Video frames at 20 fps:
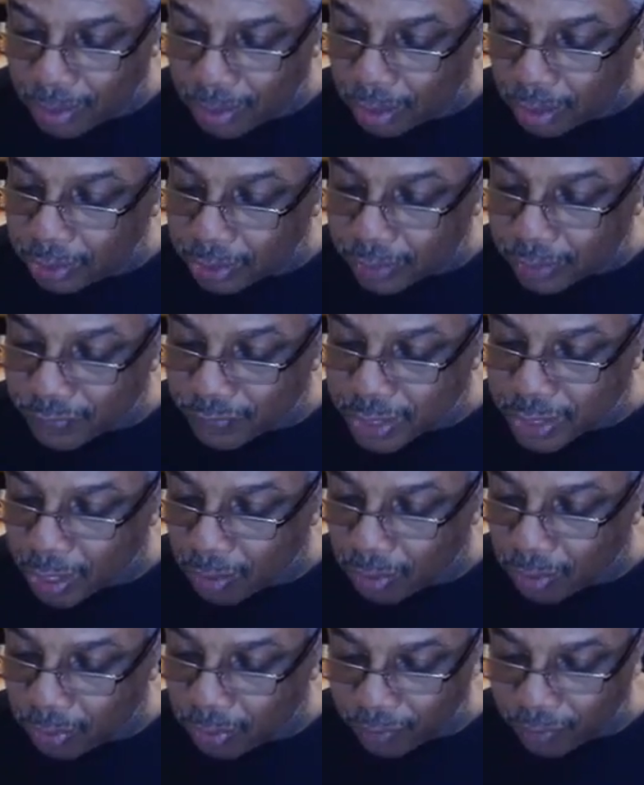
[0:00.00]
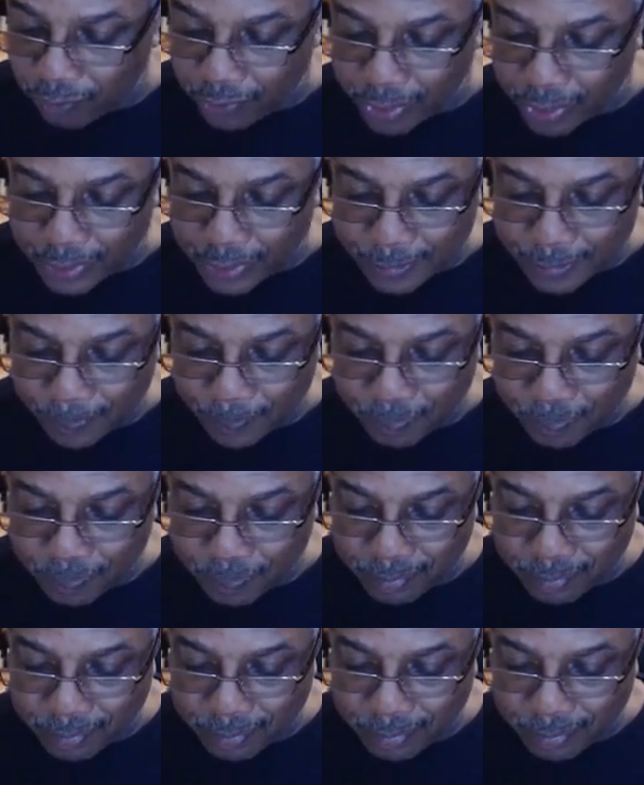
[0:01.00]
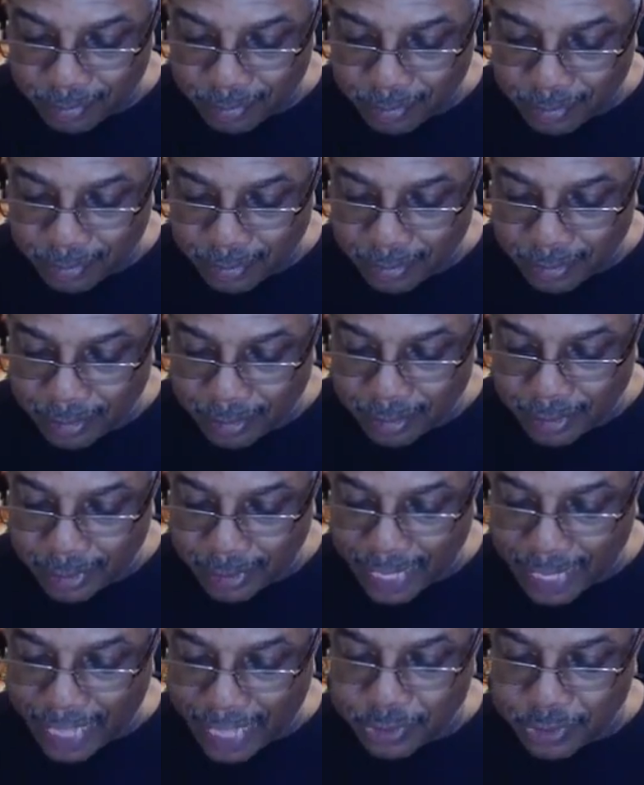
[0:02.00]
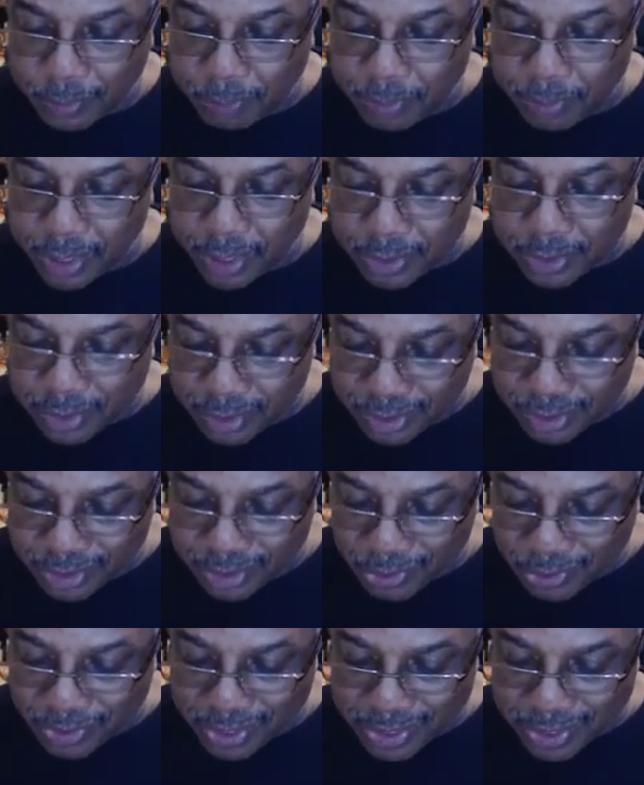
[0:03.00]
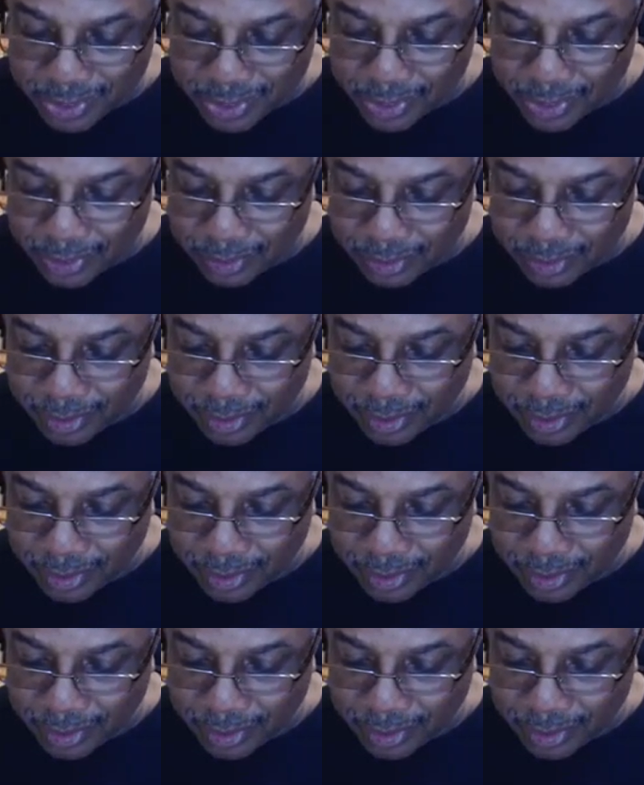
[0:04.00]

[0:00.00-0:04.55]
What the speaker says: a look of terror on her face. "Gotcha, bitch," Tony said.